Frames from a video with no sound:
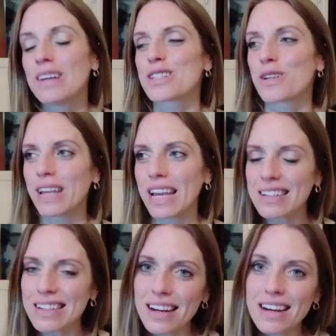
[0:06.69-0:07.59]
So
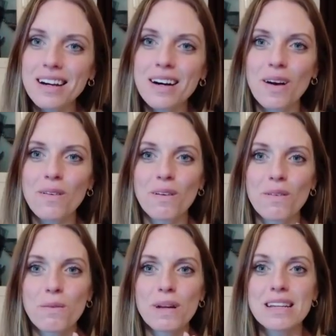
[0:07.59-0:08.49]
Canada,
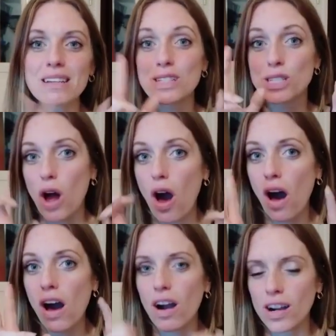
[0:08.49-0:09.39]
we
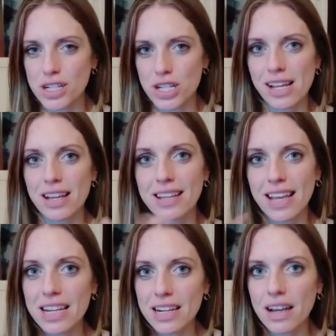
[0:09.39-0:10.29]
saw Archie in
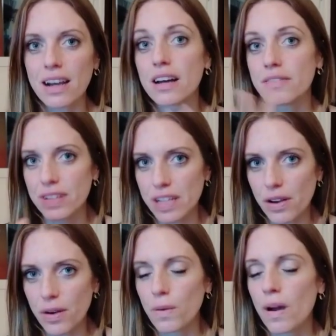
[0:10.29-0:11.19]
Canada on
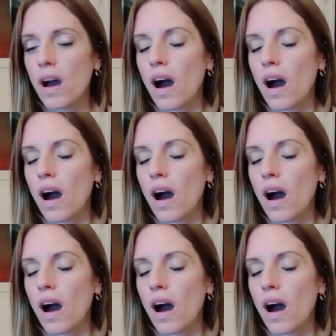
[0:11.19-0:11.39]
video